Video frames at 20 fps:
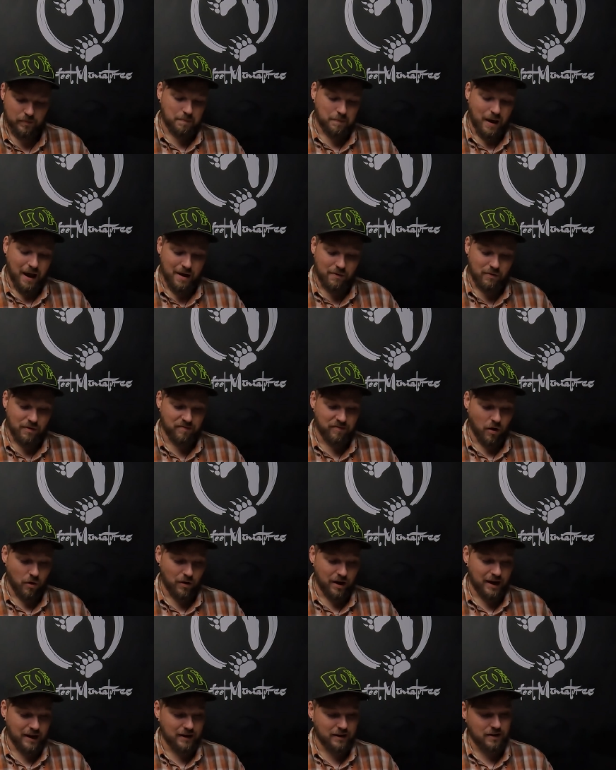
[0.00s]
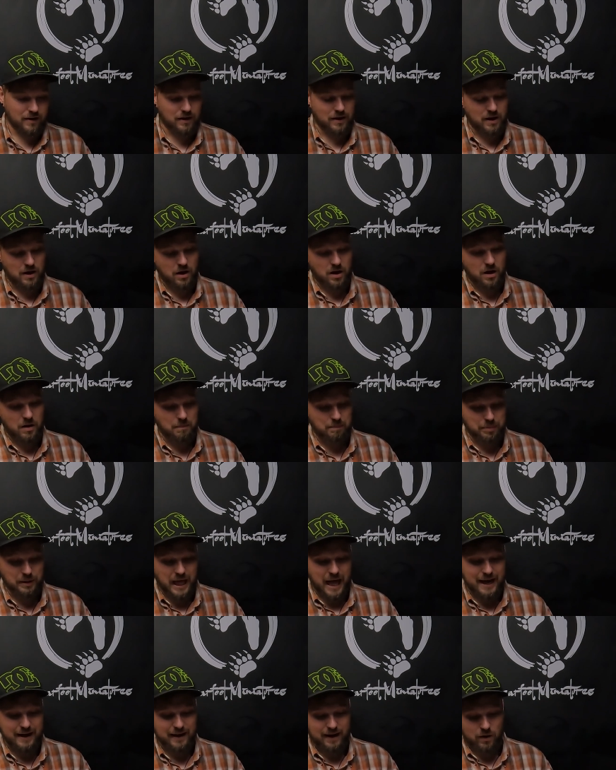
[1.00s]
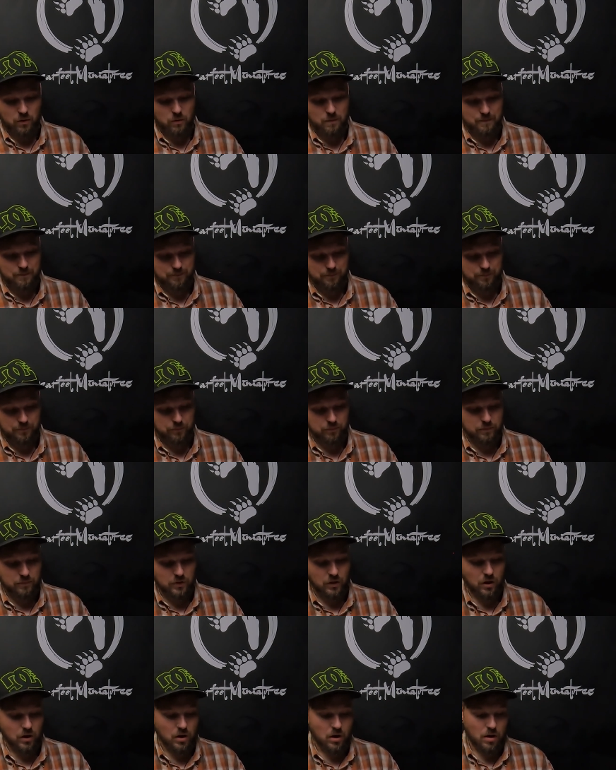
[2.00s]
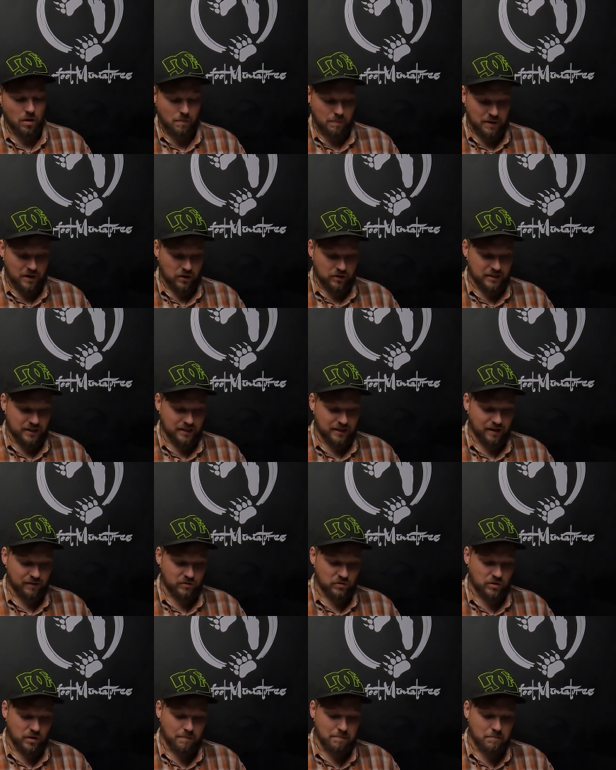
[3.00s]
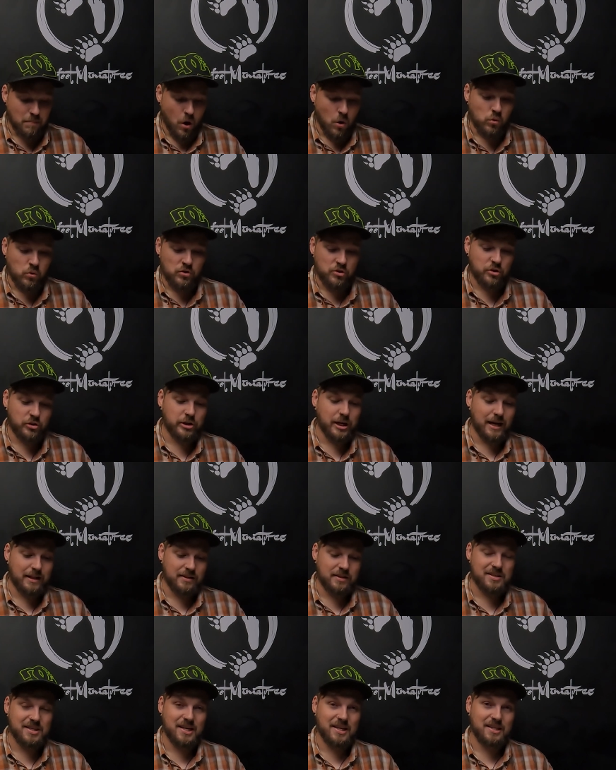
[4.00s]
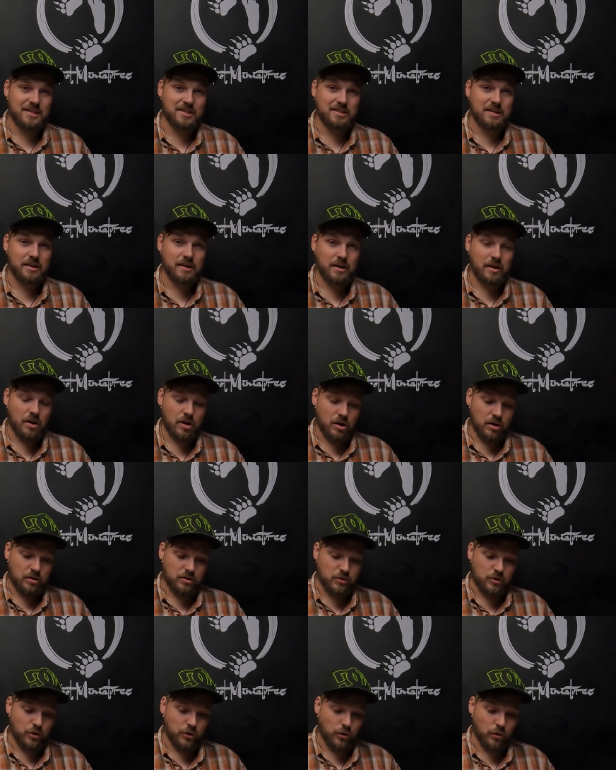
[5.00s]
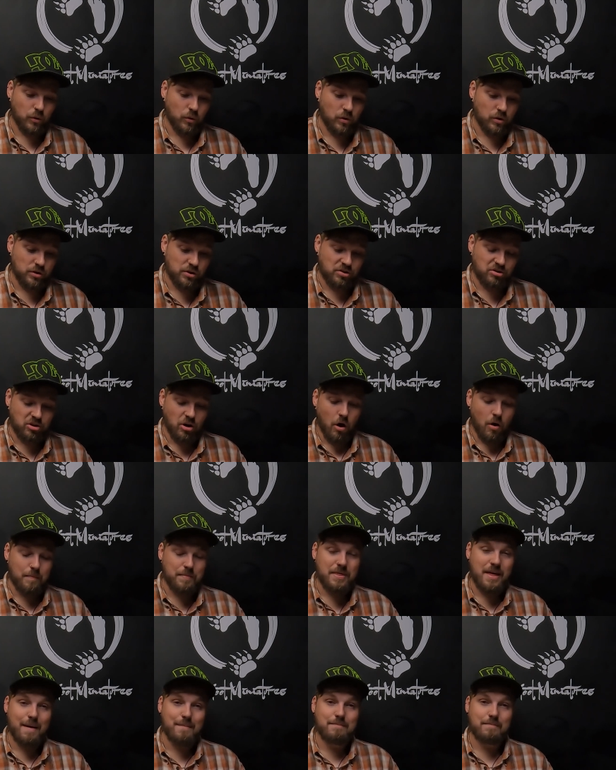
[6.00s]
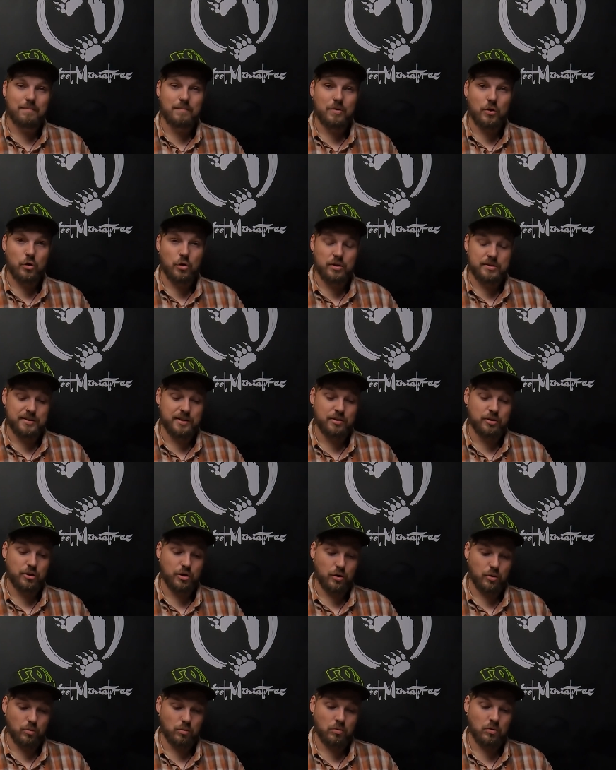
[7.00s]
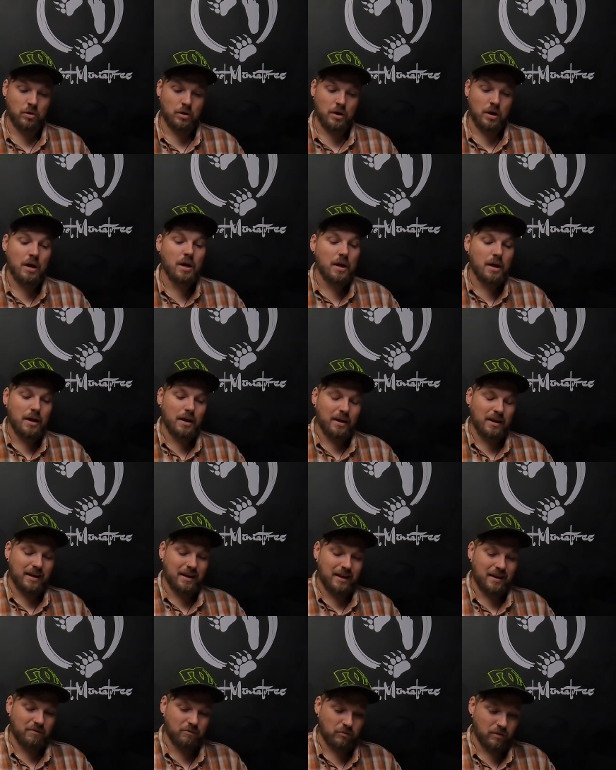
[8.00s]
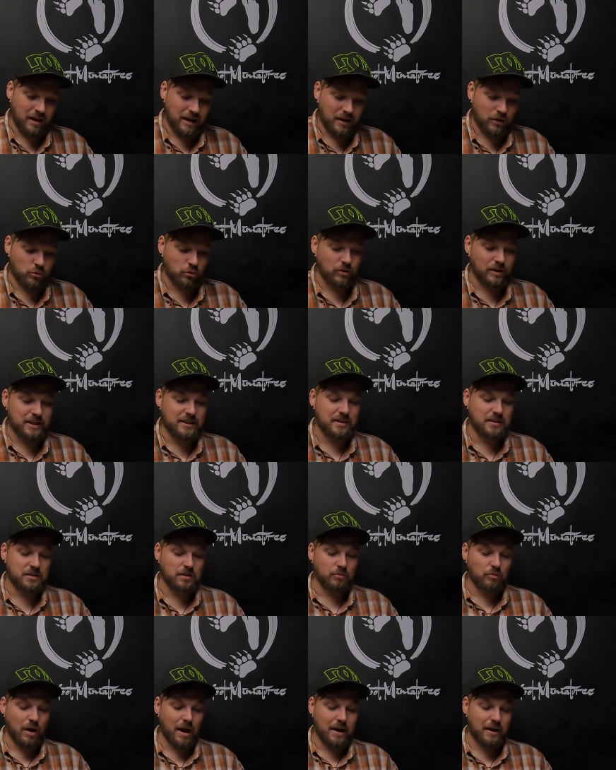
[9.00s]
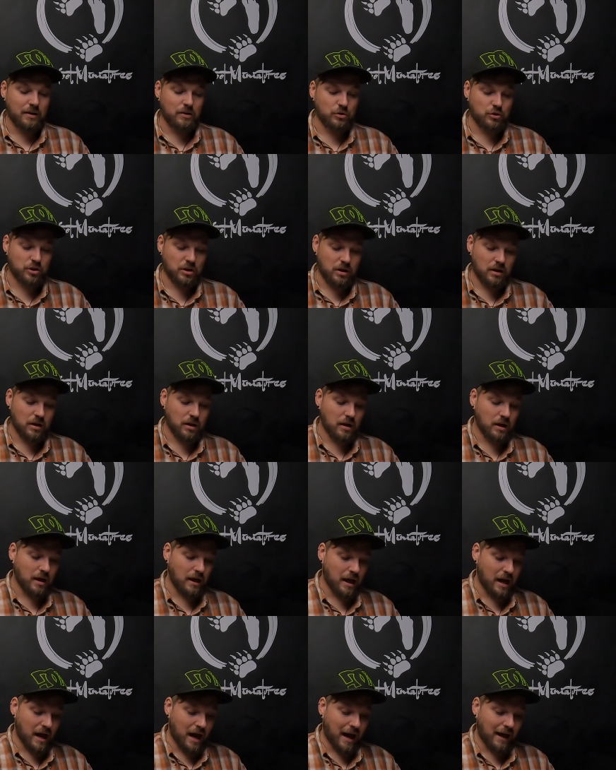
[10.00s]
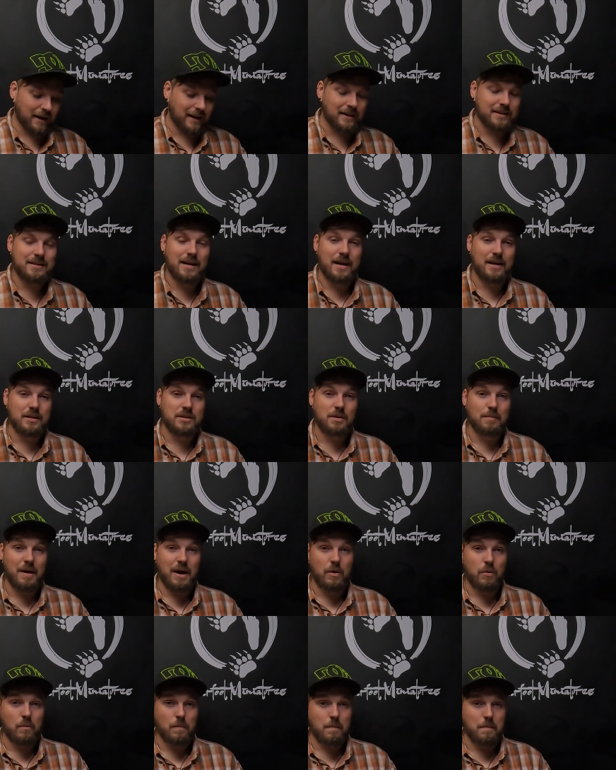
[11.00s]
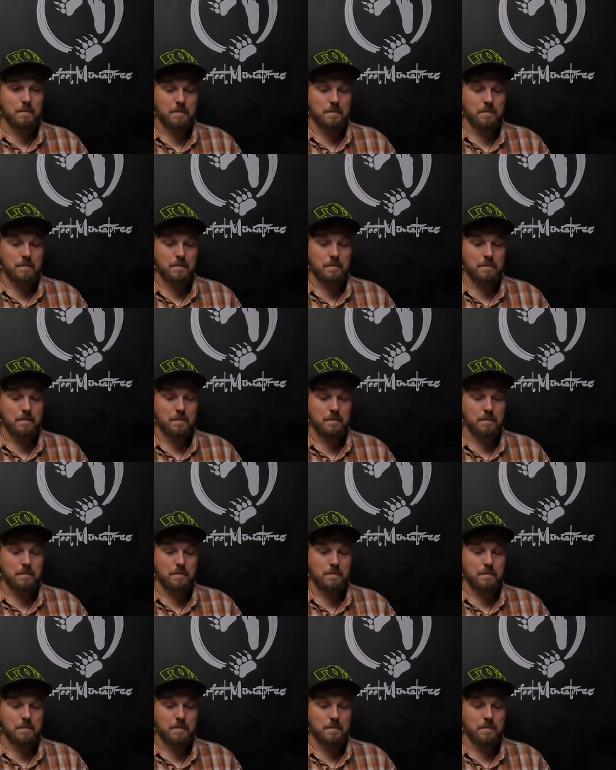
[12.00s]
pyrophoric, and blackout, because it gives the most chances to stop them hurting you, it increases the range, and it takes them out.